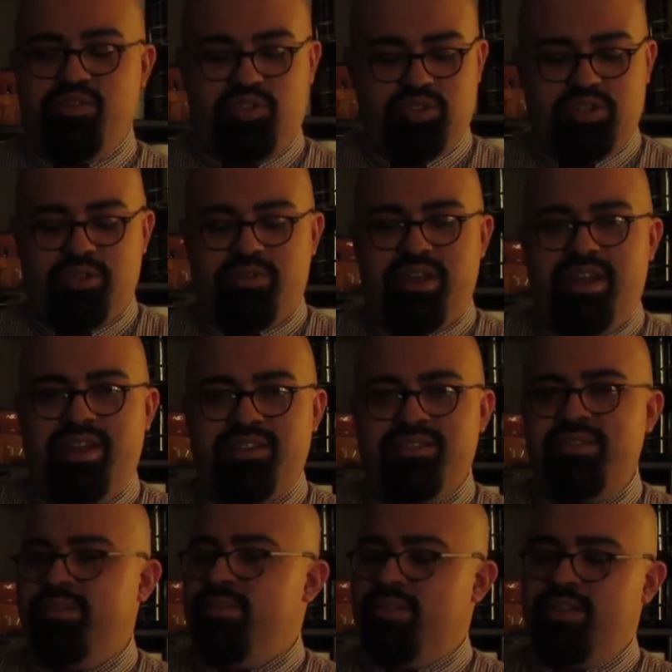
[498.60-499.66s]
or it's just in your
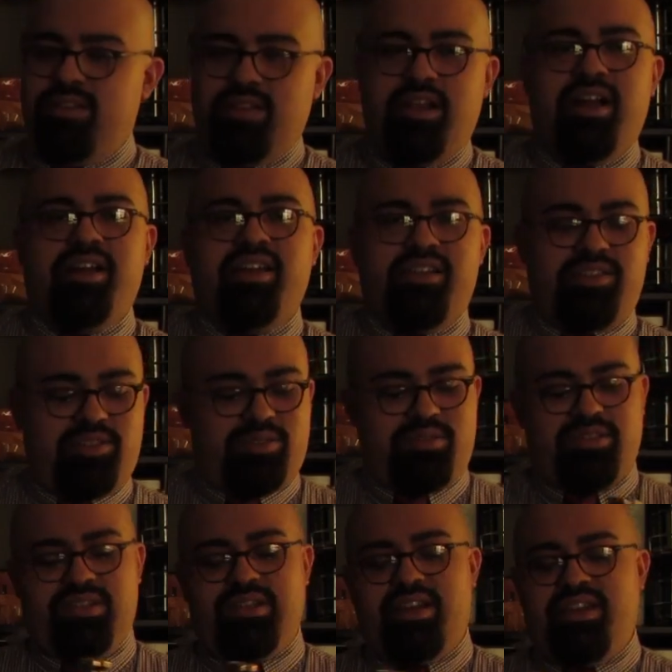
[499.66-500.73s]
hands, lock it so
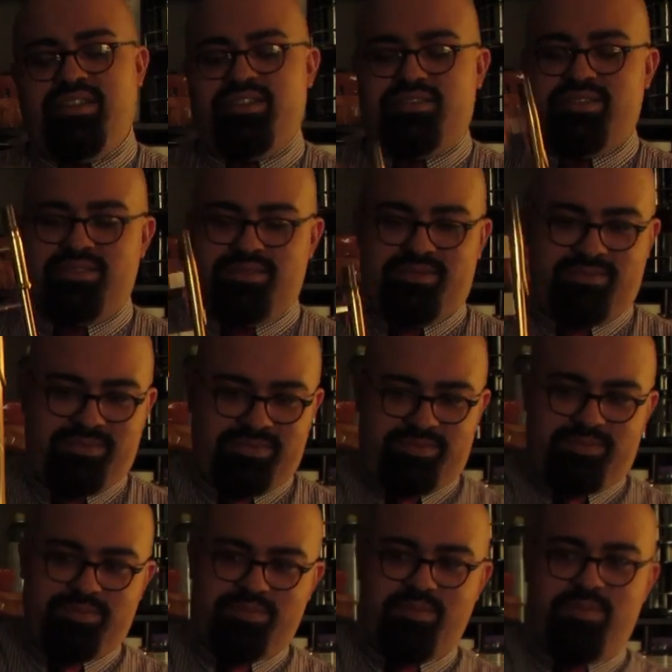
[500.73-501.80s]
the slide doesn't
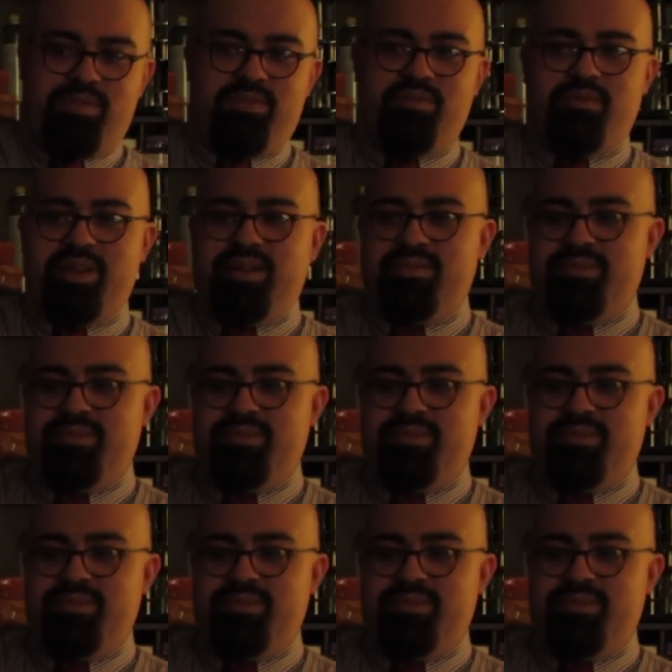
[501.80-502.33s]
move around.